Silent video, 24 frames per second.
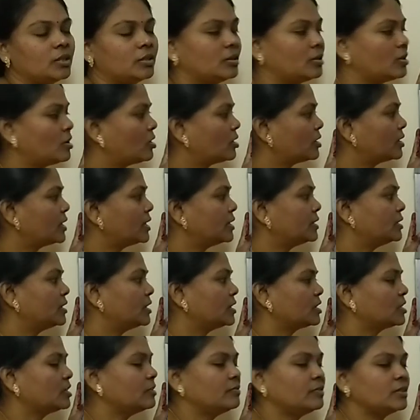
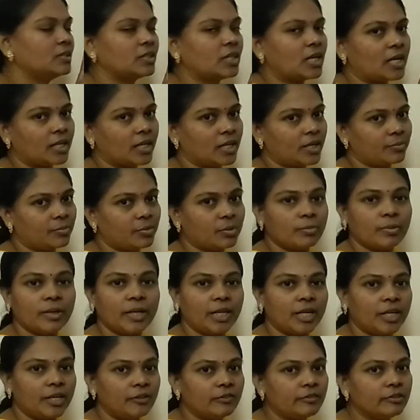organization which are kept by
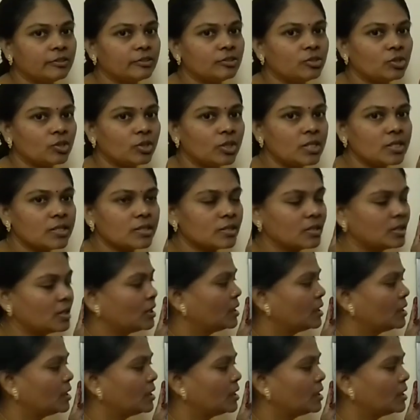individuals,